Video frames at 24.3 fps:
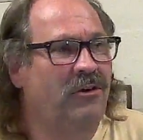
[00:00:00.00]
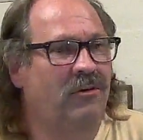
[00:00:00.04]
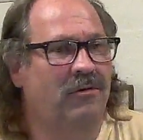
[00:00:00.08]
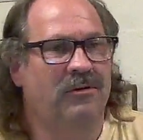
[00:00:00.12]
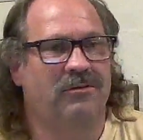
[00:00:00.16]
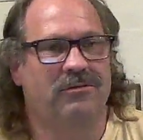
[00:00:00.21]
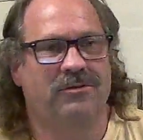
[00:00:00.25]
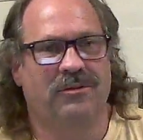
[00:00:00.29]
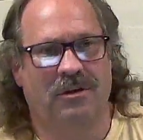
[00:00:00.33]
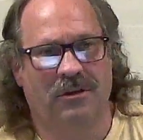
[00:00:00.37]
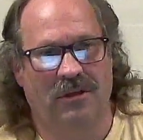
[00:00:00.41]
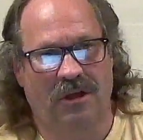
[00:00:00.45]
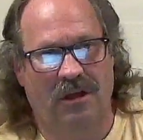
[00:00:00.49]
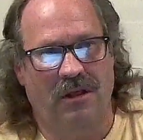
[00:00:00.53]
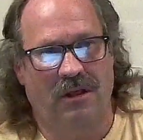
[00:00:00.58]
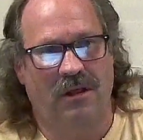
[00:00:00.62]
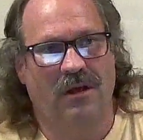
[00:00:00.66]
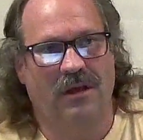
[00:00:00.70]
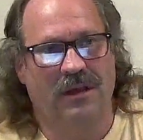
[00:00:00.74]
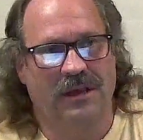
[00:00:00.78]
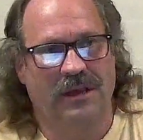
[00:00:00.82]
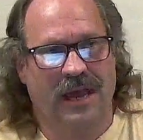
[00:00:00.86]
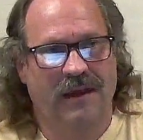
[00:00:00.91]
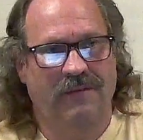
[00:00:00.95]
You know, it was a,
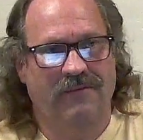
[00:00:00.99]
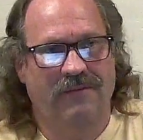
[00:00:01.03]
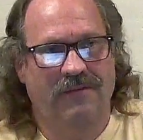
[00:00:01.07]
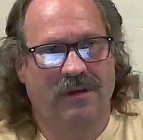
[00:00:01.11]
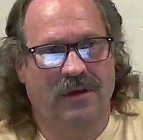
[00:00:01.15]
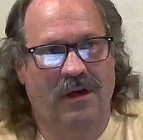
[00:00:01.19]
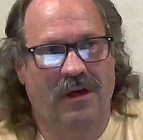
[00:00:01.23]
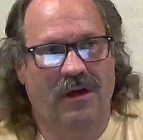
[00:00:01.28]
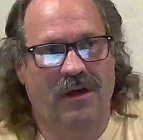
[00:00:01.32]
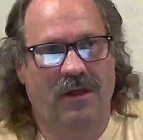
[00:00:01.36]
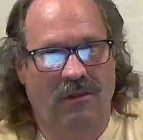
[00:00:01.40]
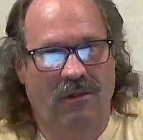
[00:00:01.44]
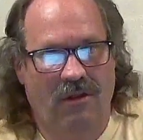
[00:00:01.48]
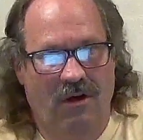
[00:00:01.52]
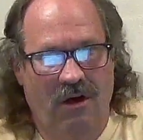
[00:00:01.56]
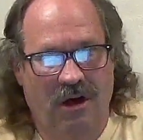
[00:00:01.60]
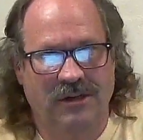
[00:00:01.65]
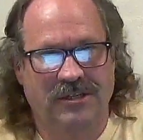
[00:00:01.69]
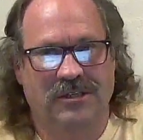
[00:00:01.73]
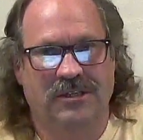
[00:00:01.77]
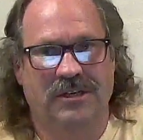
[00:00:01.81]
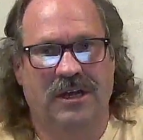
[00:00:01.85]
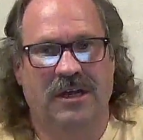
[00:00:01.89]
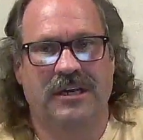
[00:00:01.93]
a kind of a, a
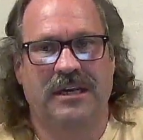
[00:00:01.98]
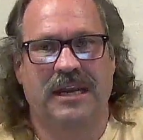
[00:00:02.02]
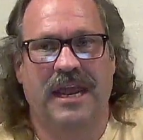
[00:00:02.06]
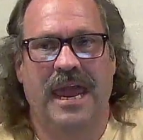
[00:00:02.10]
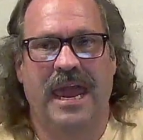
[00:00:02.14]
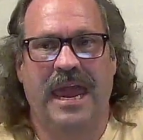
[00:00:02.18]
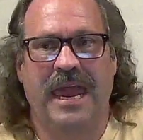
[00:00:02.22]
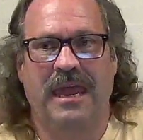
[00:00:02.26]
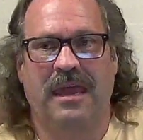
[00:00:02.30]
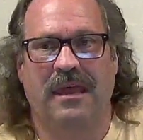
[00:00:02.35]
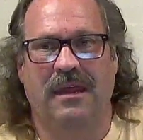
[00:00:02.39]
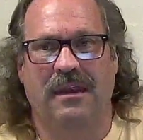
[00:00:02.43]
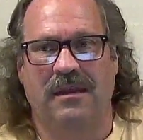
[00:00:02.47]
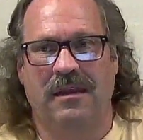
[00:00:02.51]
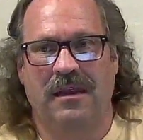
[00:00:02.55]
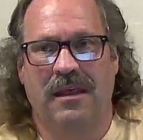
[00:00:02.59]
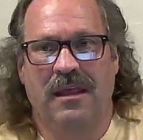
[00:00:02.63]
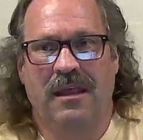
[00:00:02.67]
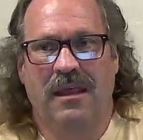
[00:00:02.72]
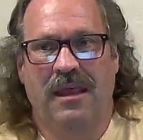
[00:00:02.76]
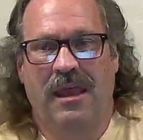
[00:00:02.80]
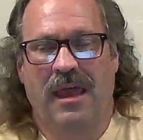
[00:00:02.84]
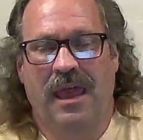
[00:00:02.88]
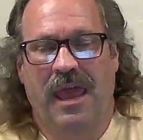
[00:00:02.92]
long Sunday,
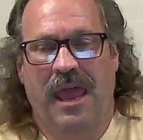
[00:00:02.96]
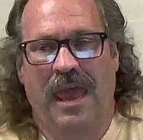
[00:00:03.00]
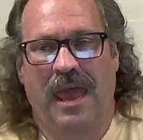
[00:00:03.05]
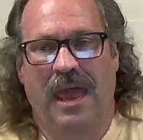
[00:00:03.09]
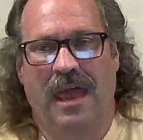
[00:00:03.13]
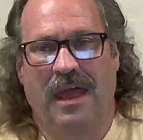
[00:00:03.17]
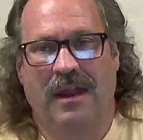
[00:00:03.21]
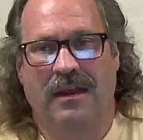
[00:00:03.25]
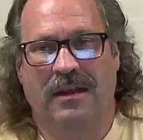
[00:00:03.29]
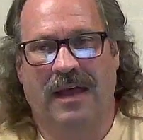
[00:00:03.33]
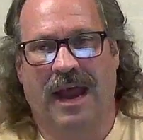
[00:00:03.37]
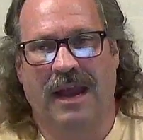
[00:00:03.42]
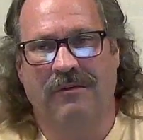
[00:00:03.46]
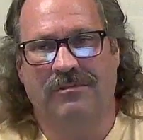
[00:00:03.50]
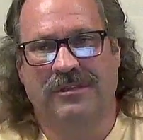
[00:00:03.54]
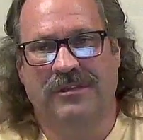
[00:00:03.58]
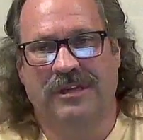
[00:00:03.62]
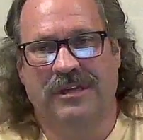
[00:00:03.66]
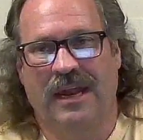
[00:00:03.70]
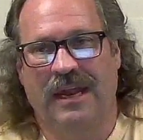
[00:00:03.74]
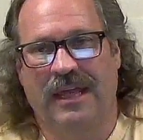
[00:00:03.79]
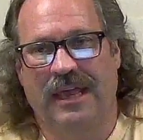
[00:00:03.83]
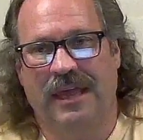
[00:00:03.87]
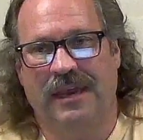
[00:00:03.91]
and and Connie
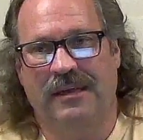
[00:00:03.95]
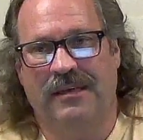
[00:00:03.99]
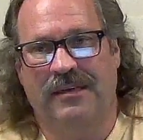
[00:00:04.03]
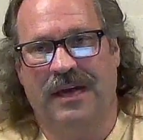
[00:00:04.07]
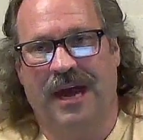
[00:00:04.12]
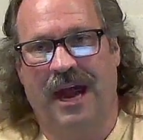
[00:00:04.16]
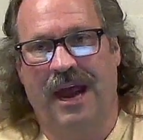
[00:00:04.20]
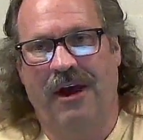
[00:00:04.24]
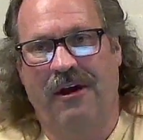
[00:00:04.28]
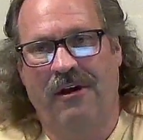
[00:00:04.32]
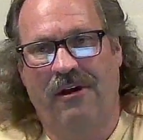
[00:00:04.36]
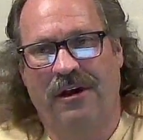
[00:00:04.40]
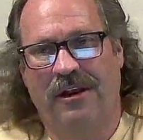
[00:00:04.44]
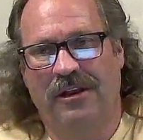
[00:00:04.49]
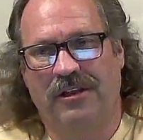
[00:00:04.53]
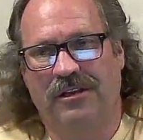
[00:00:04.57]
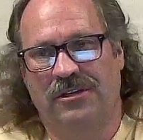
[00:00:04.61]
was kind of getting tired.